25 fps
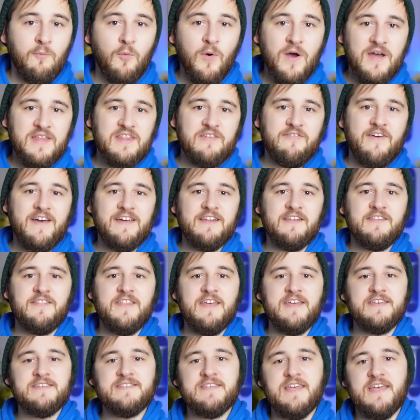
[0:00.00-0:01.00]
why they've added
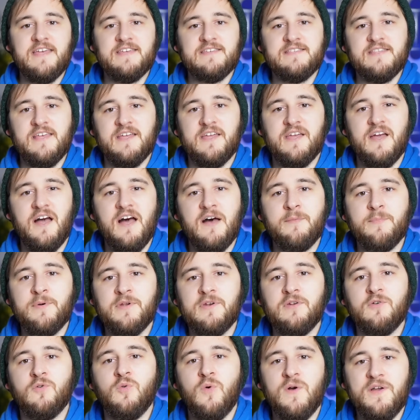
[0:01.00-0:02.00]
this is that
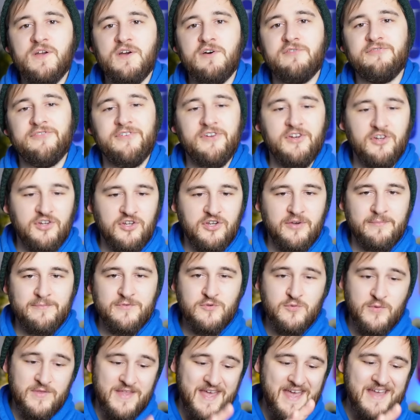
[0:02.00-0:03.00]
carbon quite often comes
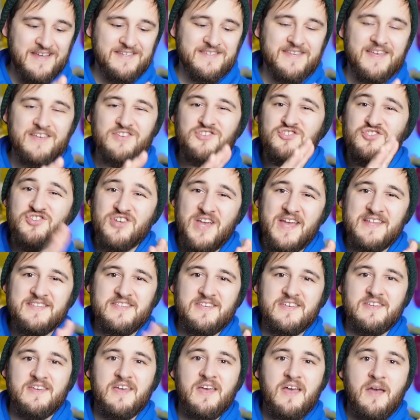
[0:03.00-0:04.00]
with excess
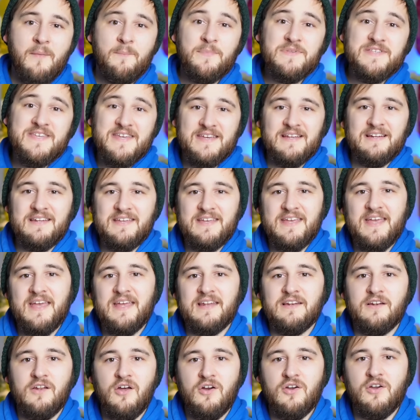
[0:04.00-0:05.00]
chatter, particularly
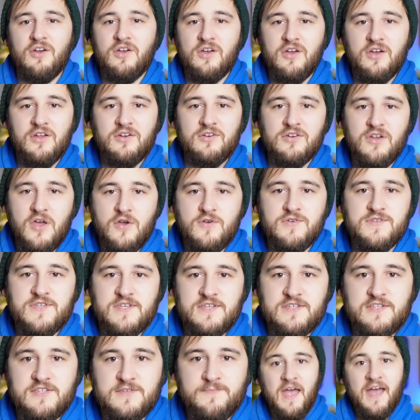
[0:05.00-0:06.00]
in longer
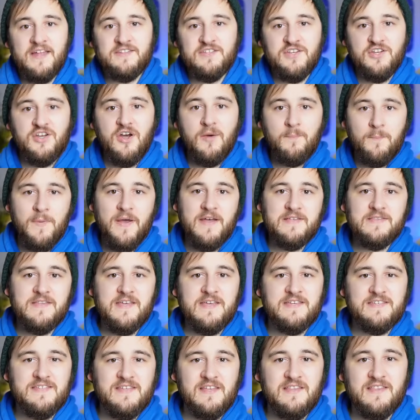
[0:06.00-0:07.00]
noses. And to combat
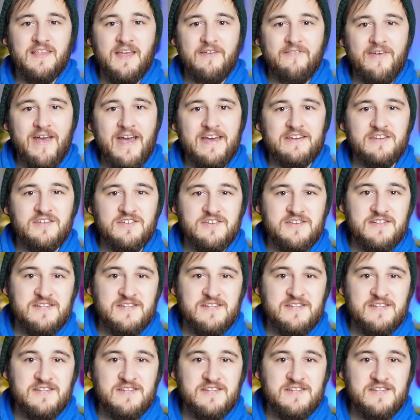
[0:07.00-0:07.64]
this, they've added